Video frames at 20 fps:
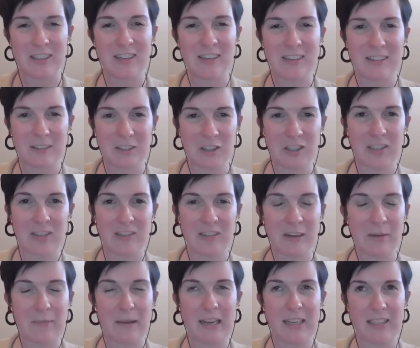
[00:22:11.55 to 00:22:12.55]
It is just an
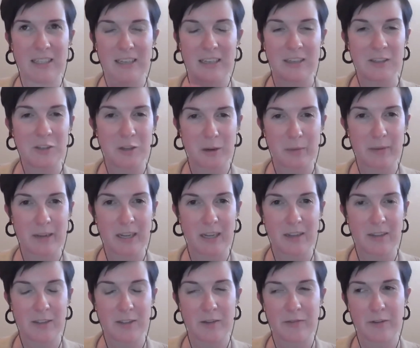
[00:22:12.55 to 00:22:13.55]
amazing industry to be
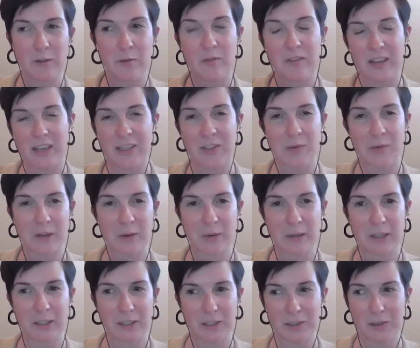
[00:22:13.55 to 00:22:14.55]
in. So if you think it's what you
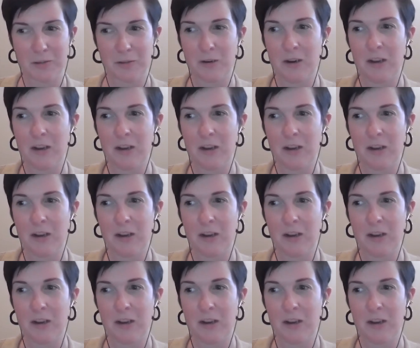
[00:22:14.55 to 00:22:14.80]
want to do,